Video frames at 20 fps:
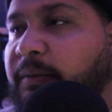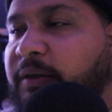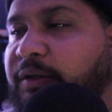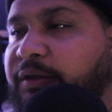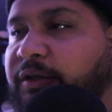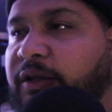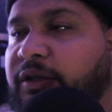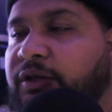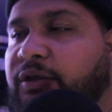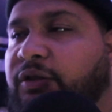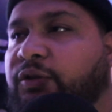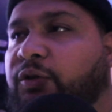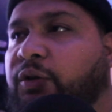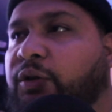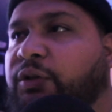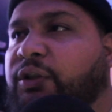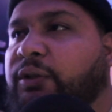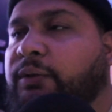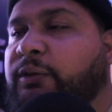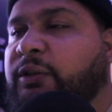decisions
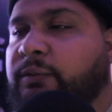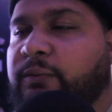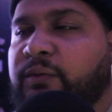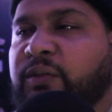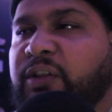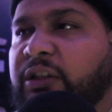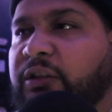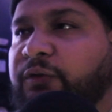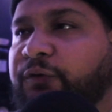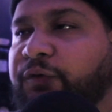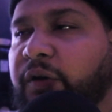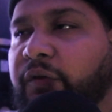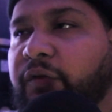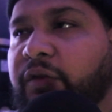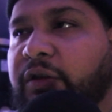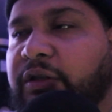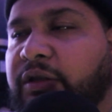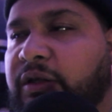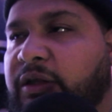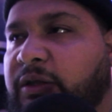or just
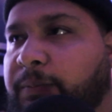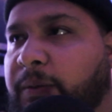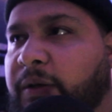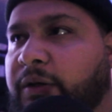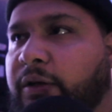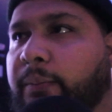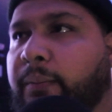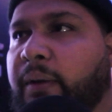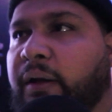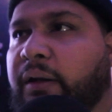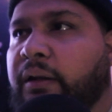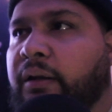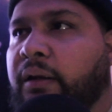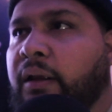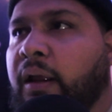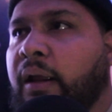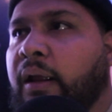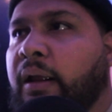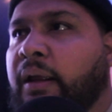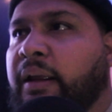frivolously spend your money
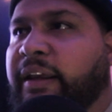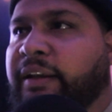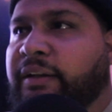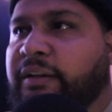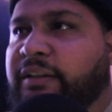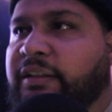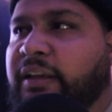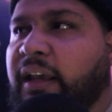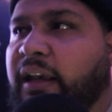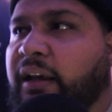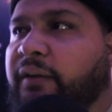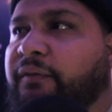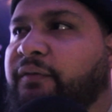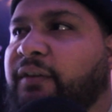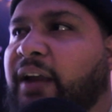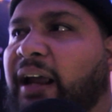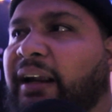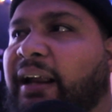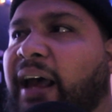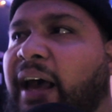in the sake of
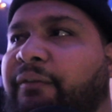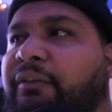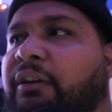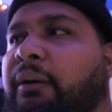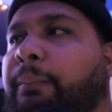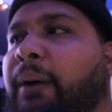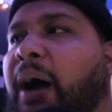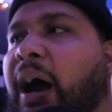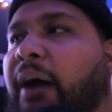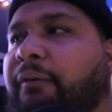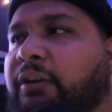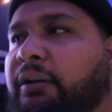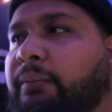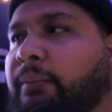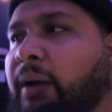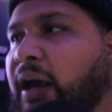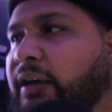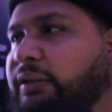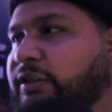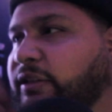not having a poverty
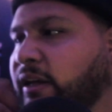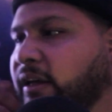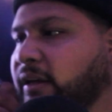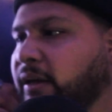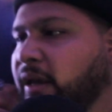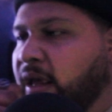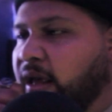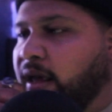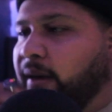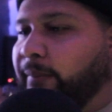mindset.